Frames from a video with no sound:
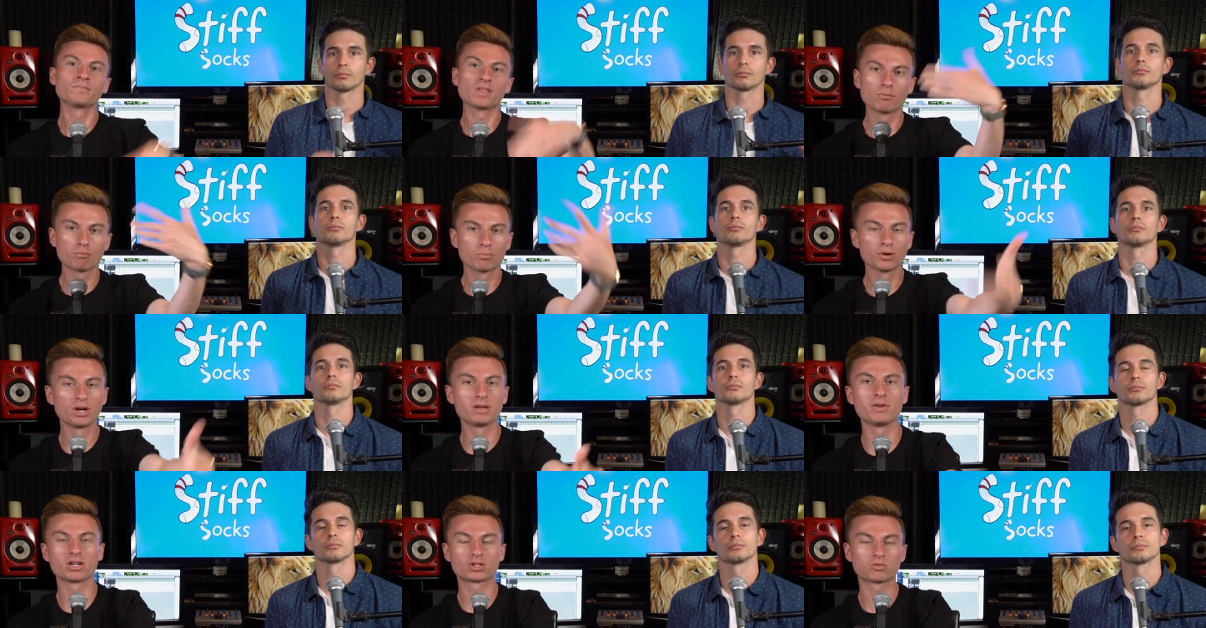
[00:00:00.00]
Speaker 1: Pretty
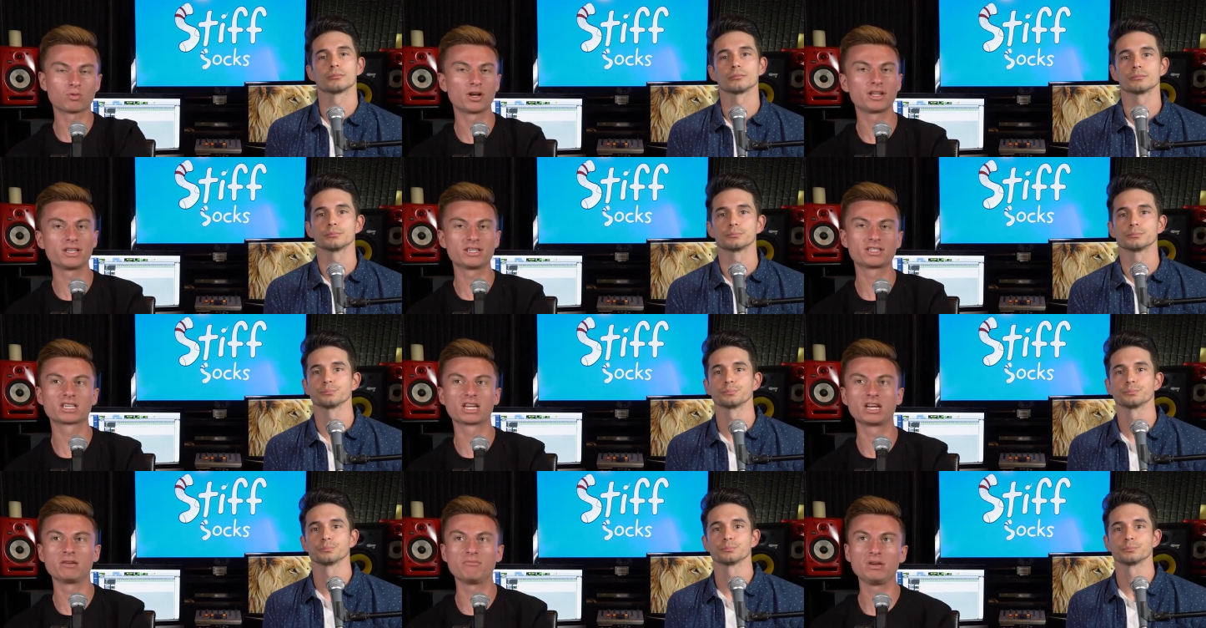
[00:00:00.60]
much what it is going to
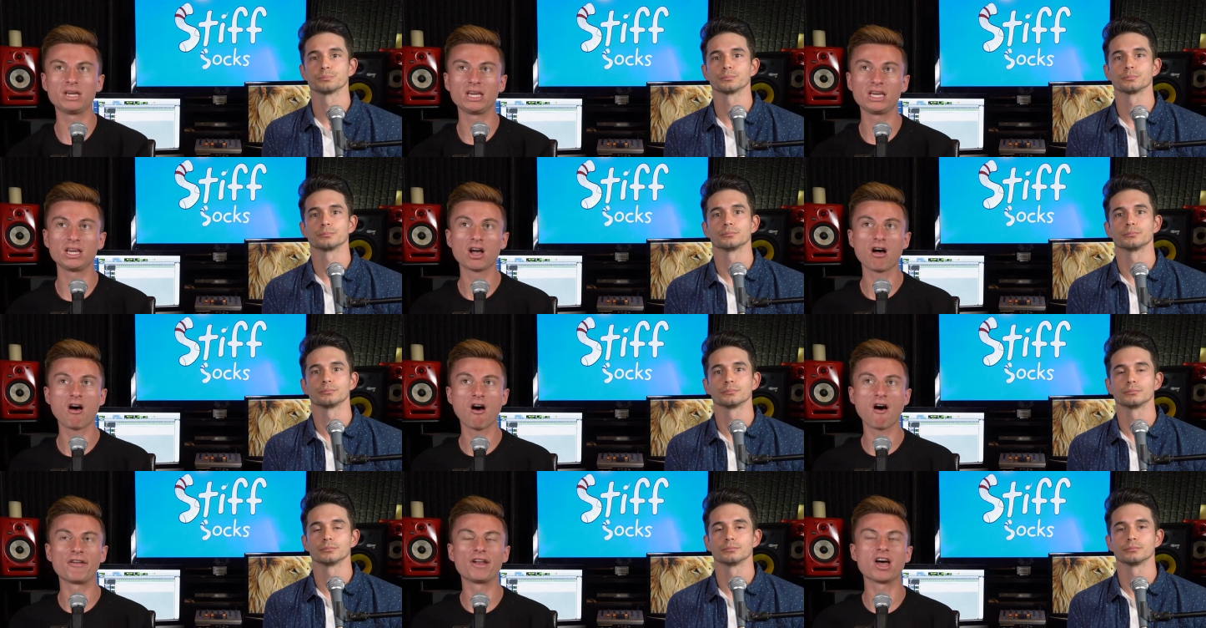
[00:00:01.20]
be
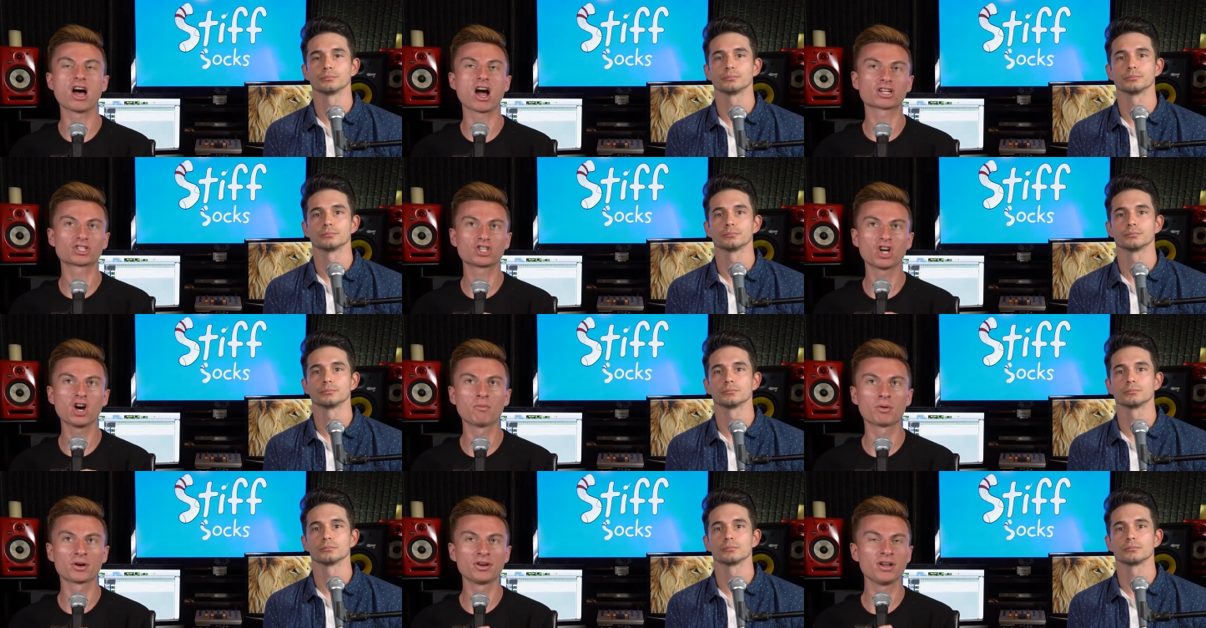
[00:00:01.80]
on October
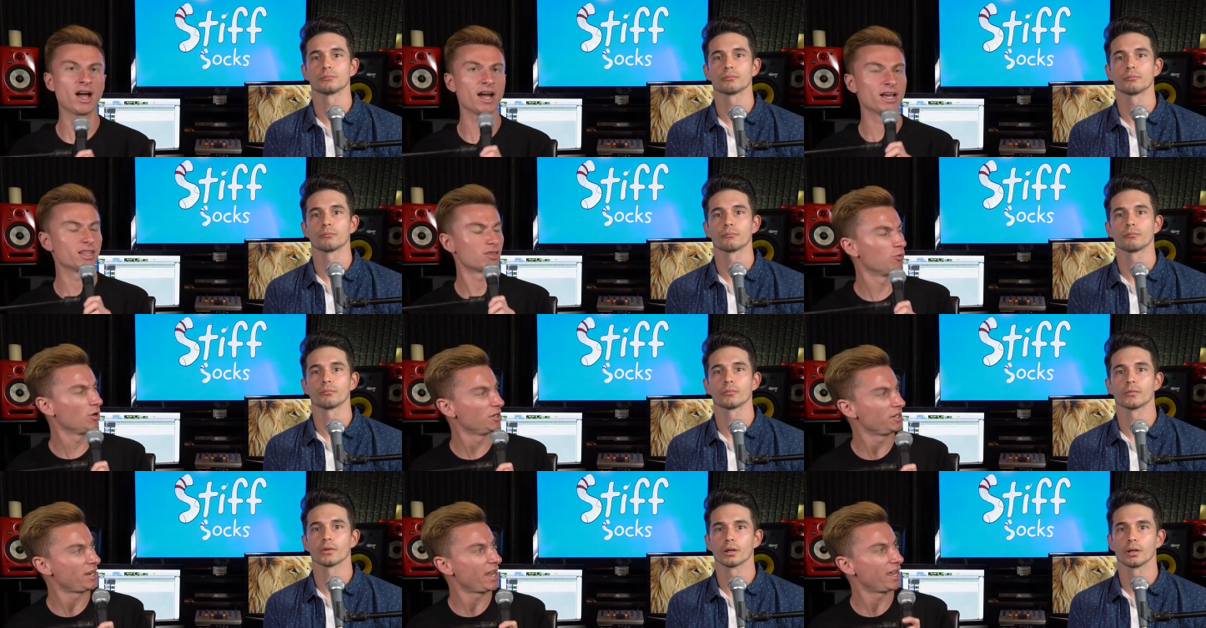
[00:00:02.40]
9th. What
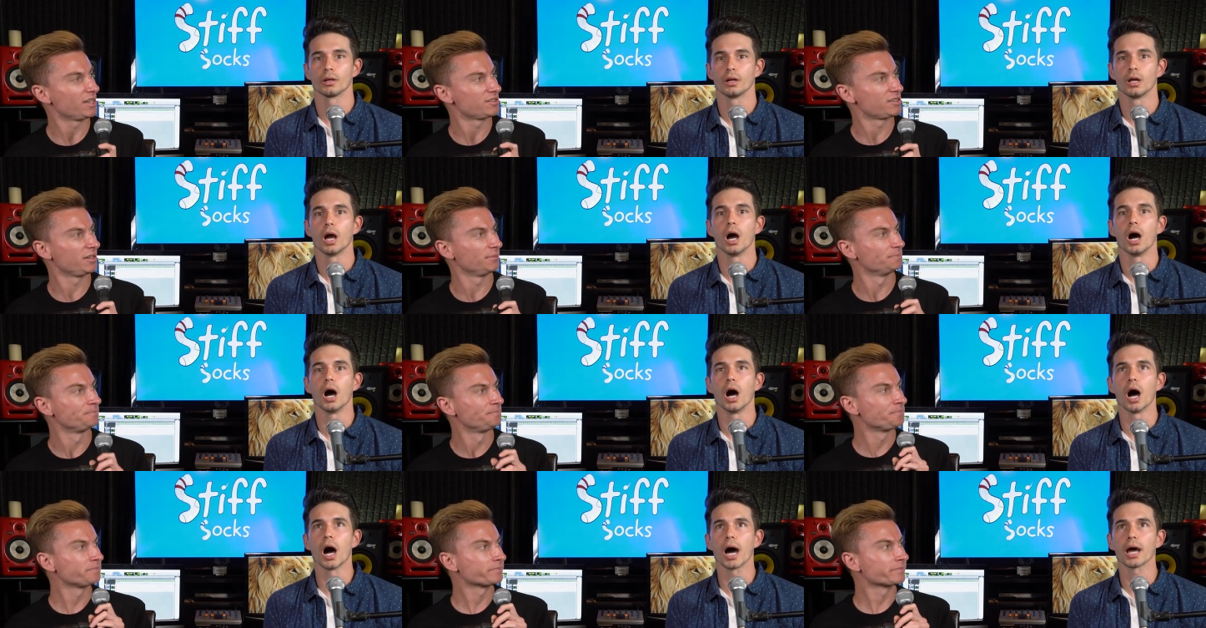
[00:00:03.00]
day is it?
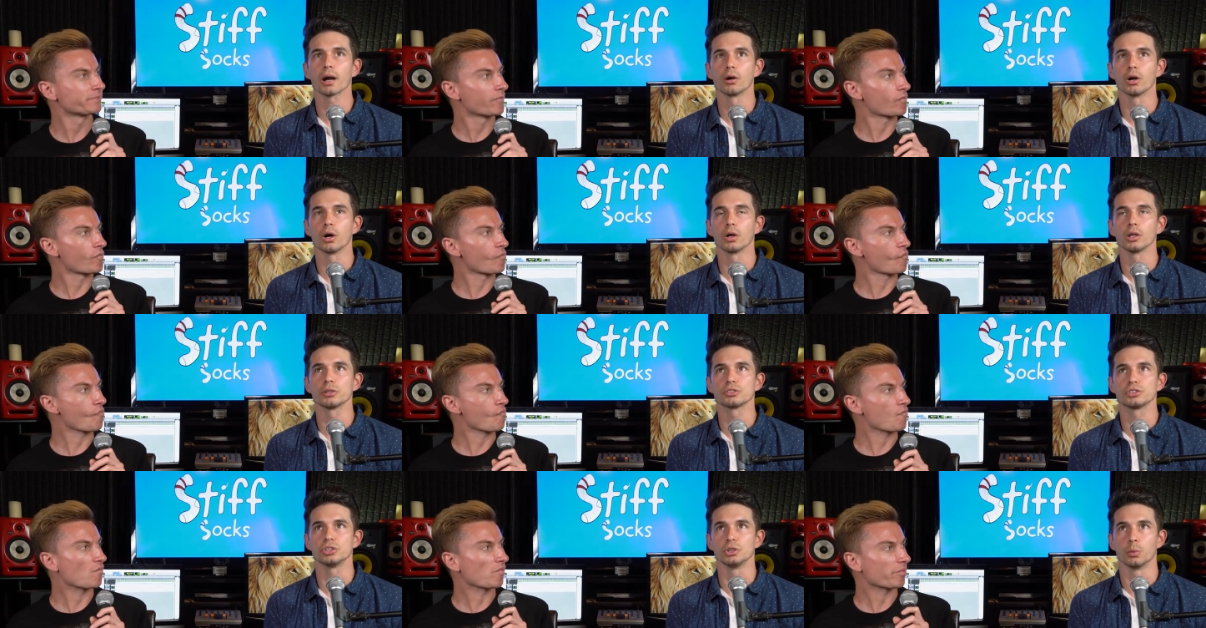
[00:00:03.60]
I don't know. Let's
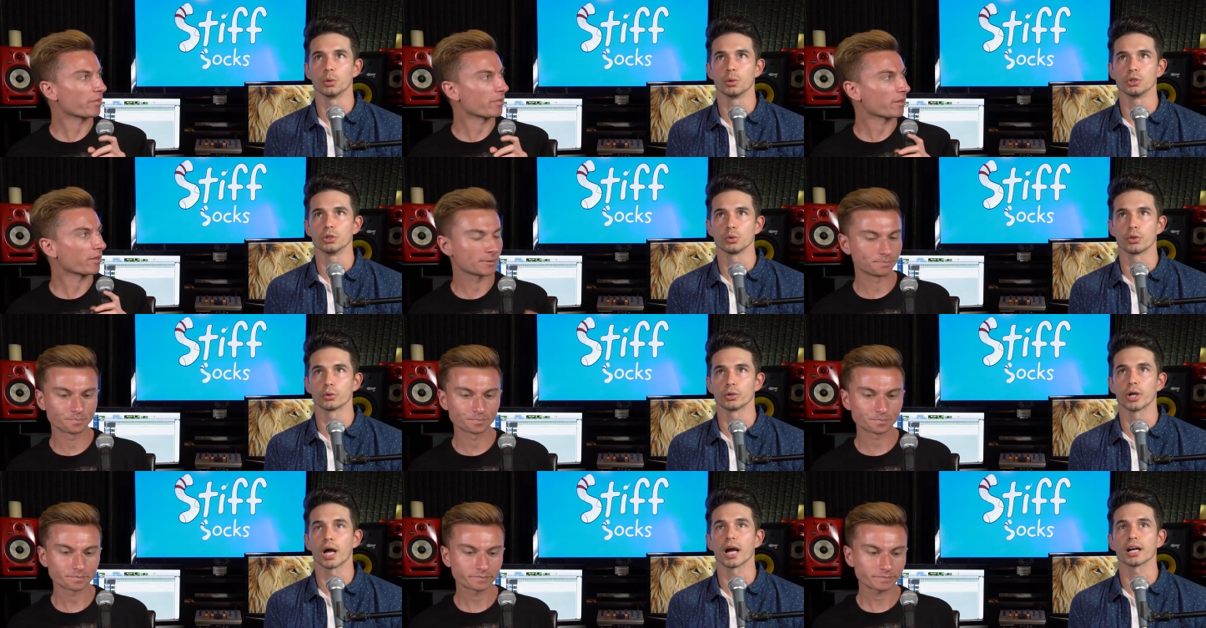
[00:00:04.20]
see. 1, 2, 3.
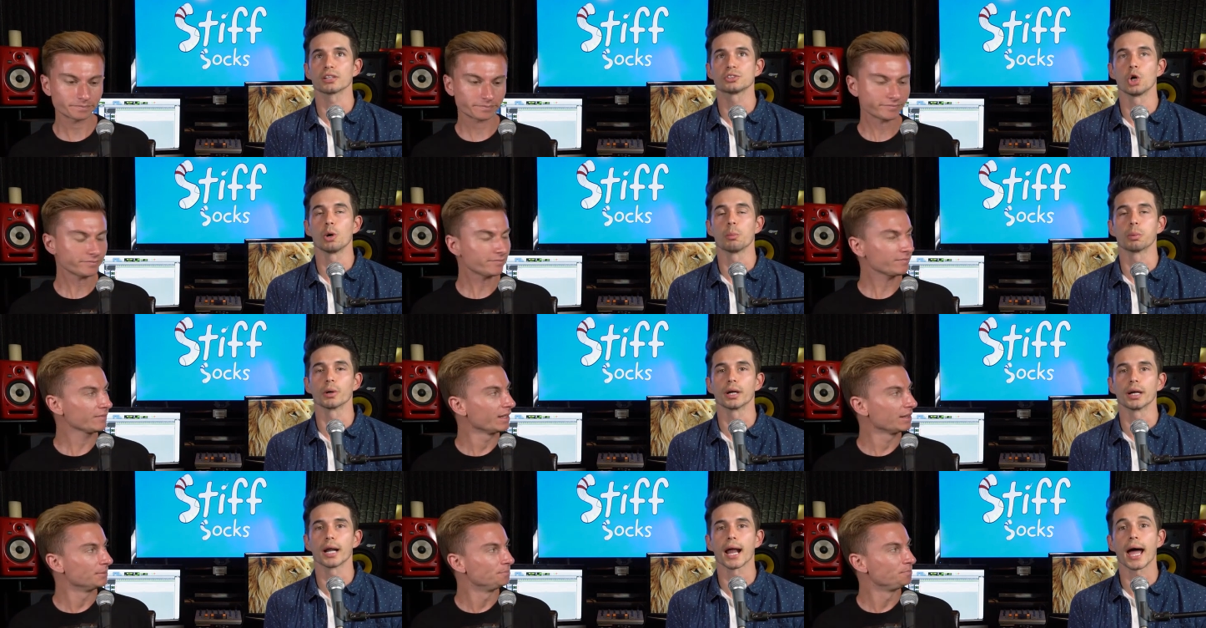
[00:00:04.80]
October
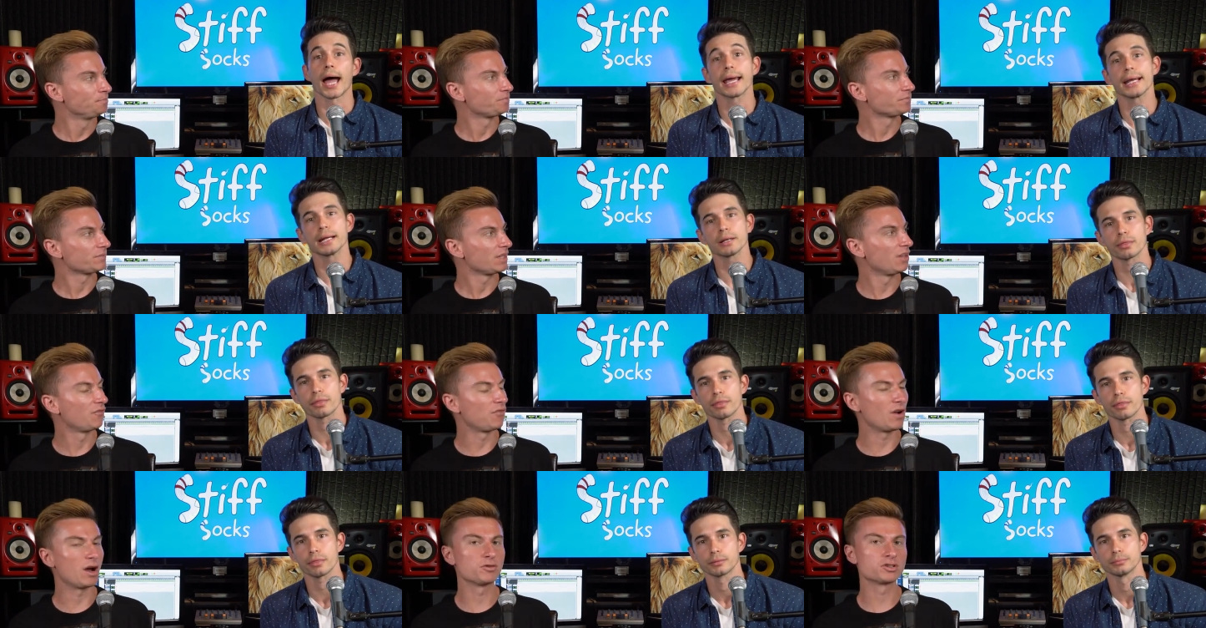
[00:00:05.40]
9th. If I
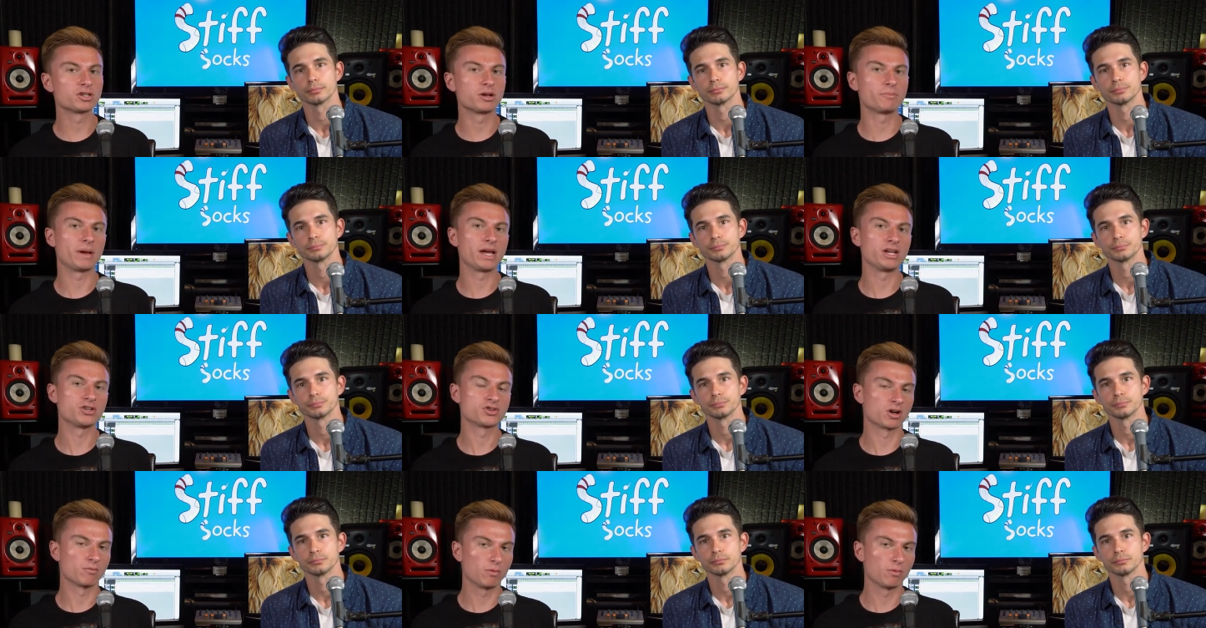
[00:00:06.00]
was a Patreon,